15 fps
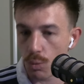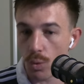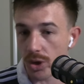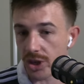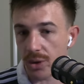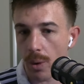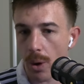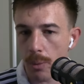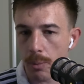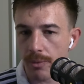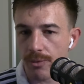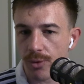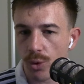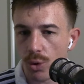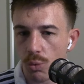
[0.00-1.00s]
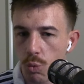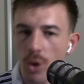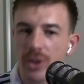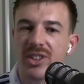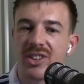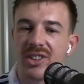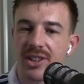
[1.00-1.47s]
What are you hoping for?
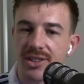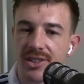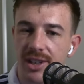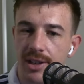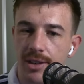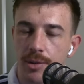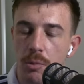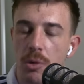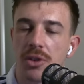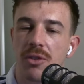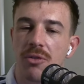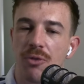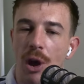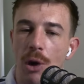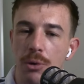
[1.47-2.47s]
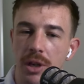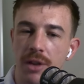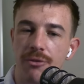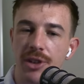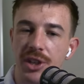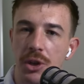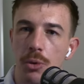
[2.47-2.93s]
What's a success? What's a
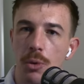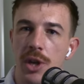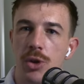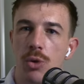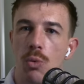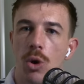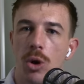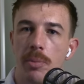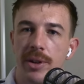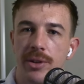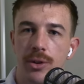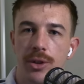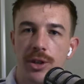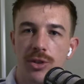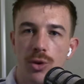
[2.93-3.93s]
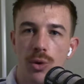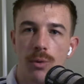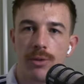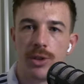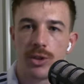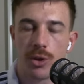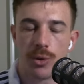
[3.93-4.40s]
failure for you and your Wallabies on this
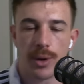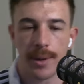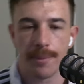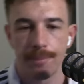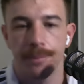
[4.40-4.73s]
Northern tour?